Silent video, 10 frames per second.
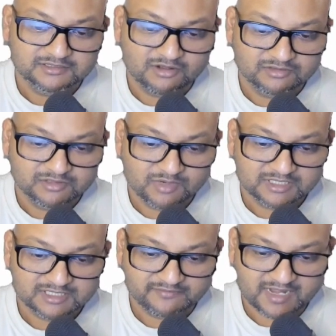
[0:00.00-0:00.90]
So the
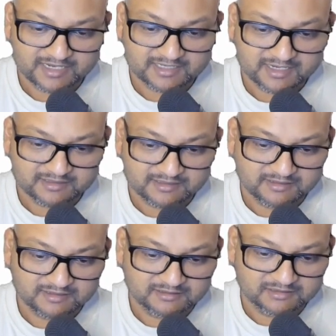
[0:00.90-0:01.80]
ones I've highlighted
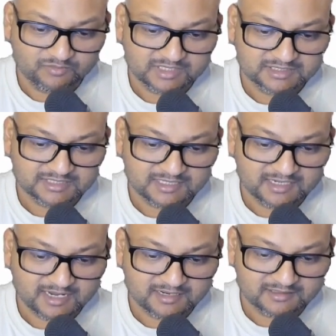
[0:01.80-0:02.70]
here, the ones that
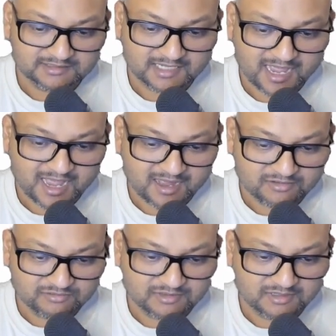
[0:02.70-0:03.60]
take us
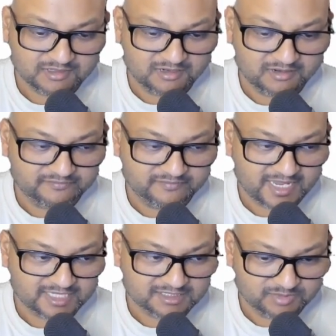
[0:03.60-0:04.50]
out of
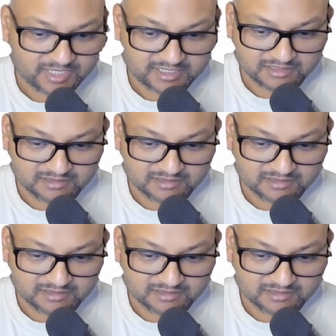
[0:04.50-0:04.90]
exponential